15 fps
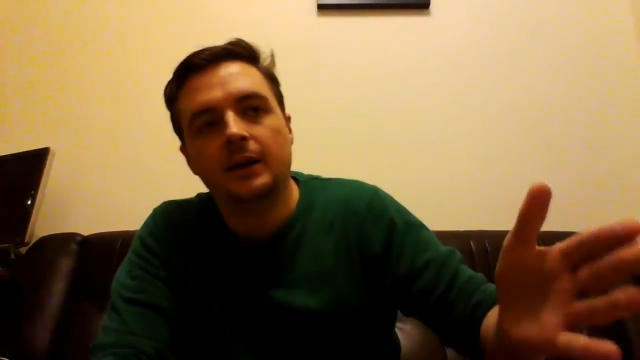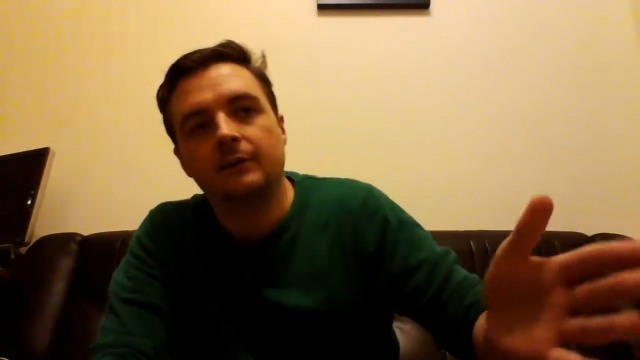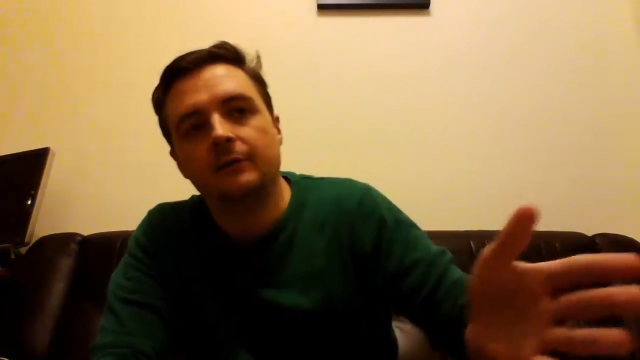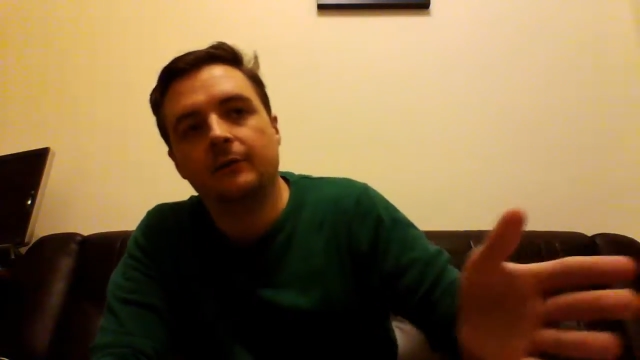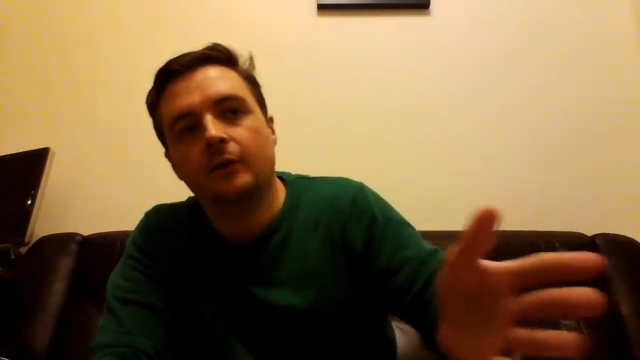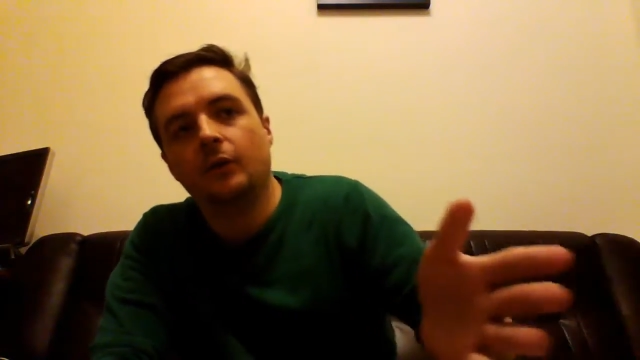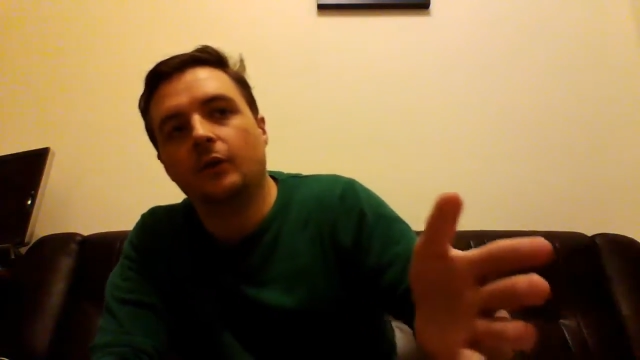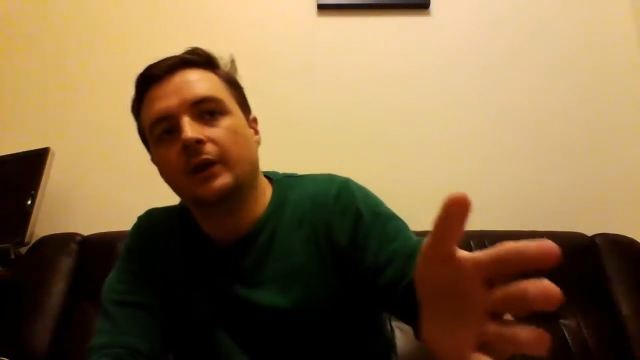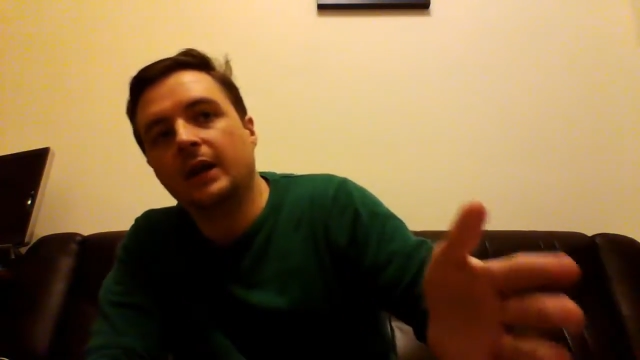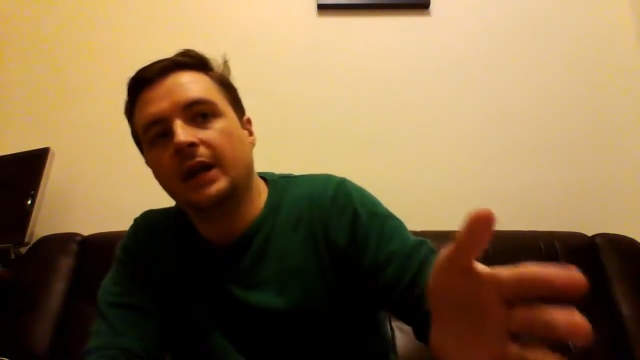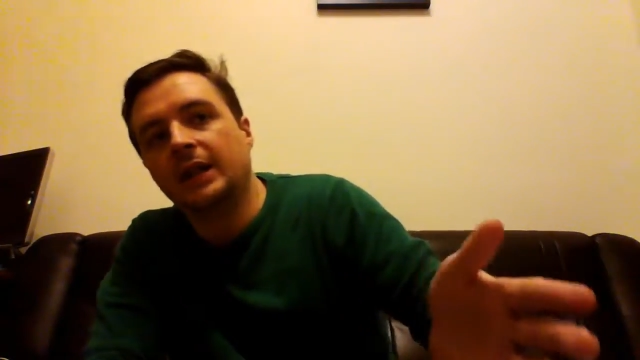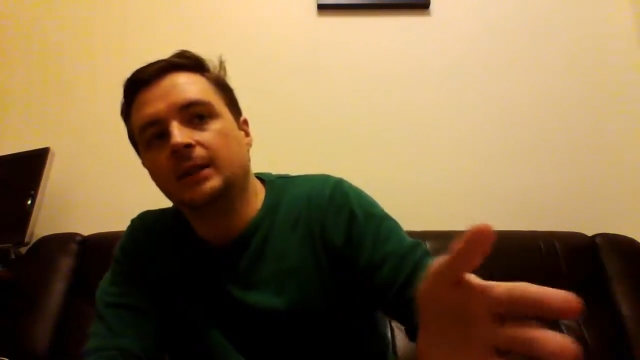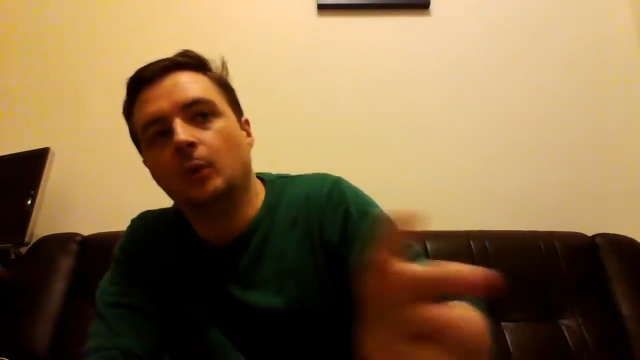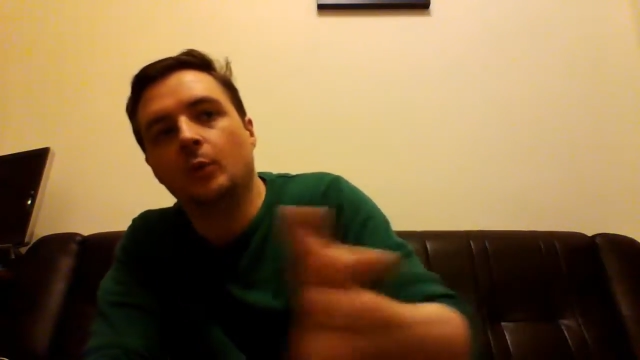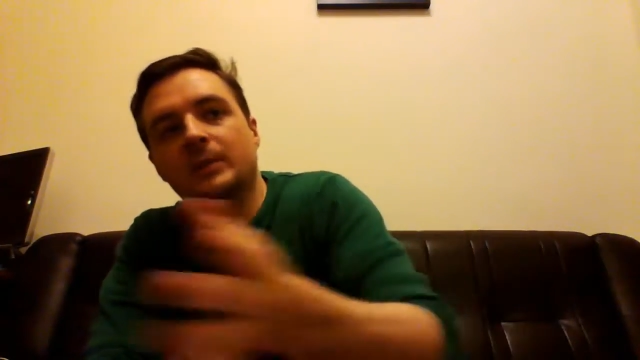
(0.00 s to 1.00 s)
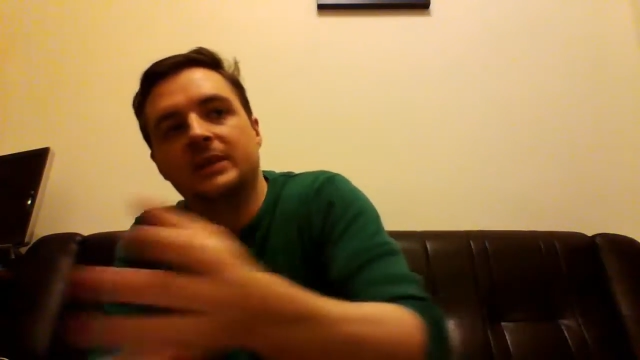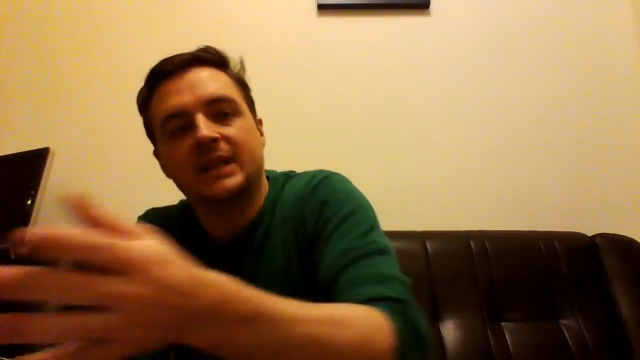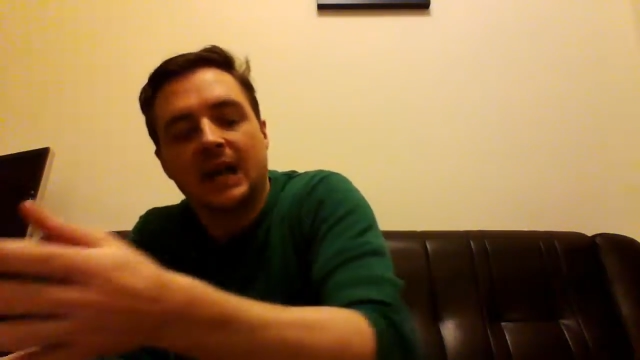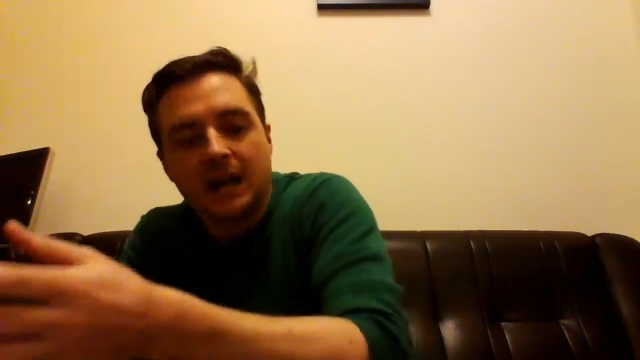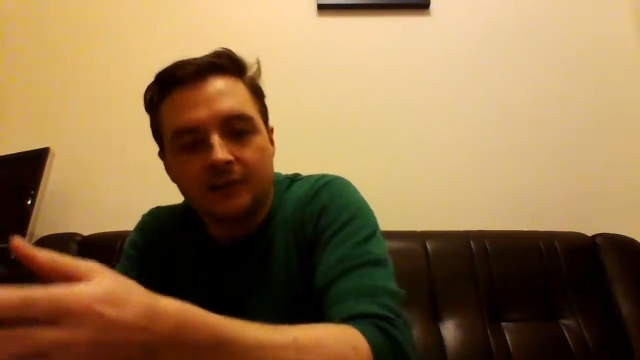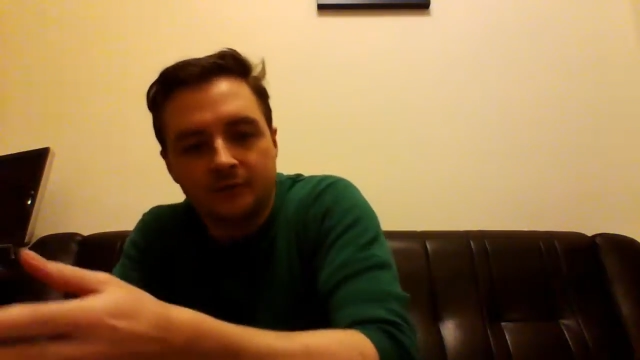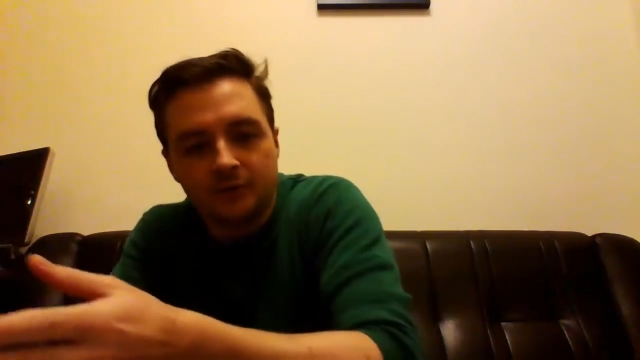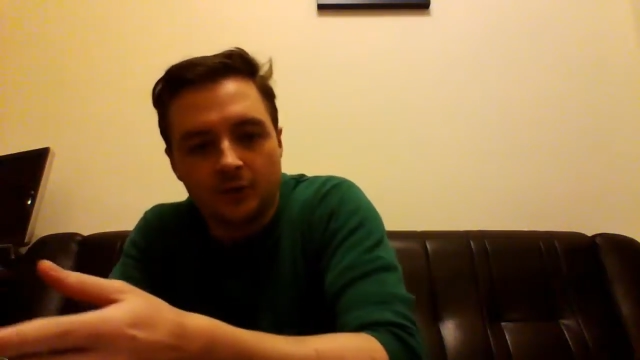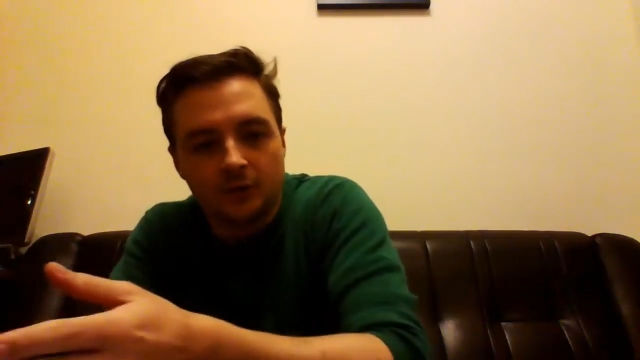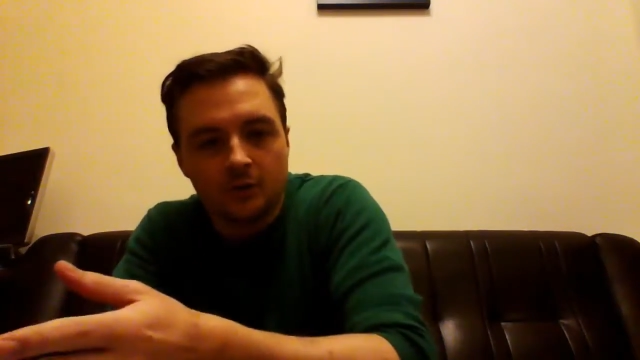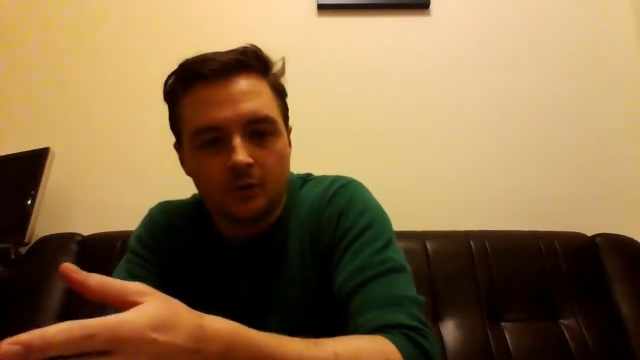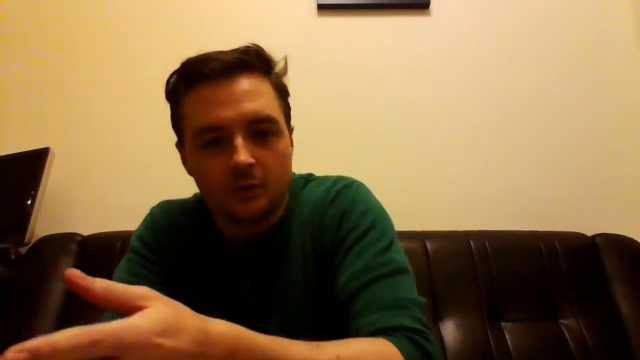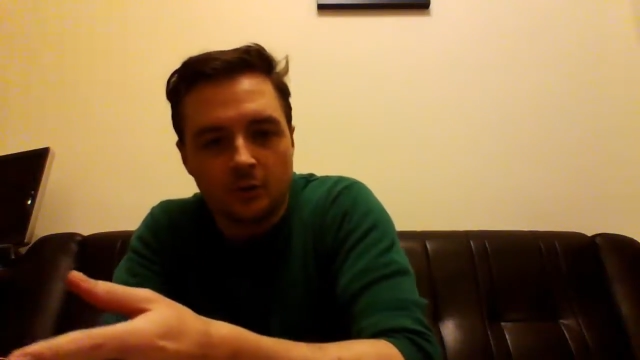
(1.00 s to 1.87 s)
For any moment after,